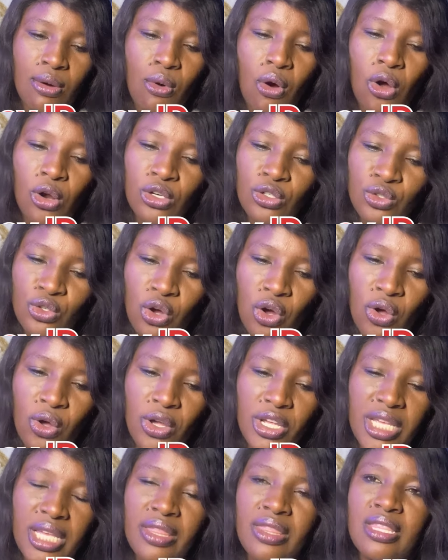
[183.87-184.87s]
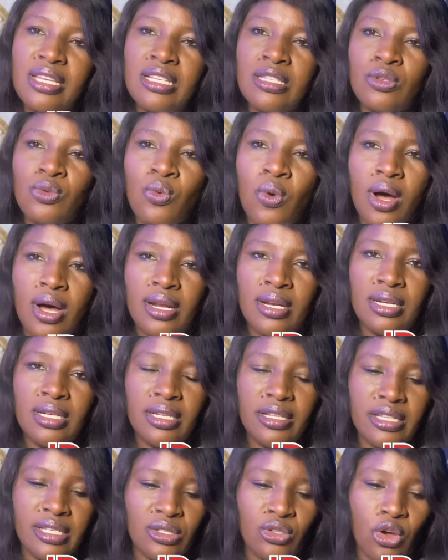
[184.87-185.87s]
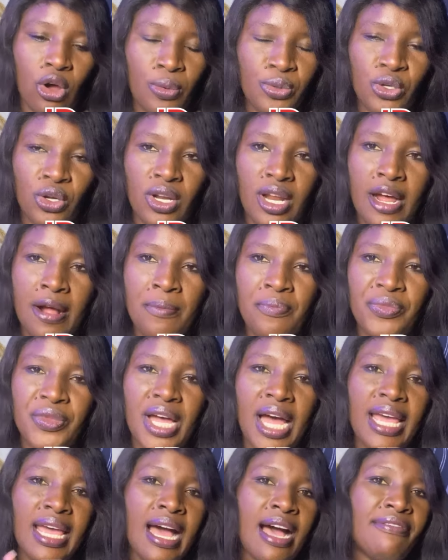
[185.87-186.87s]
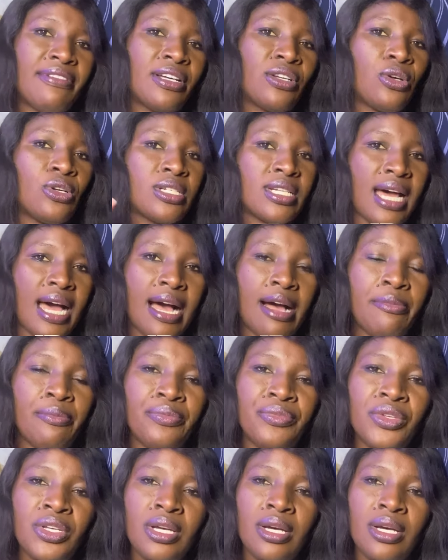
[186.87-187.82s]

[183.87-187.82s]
Although in this one is optional, I have another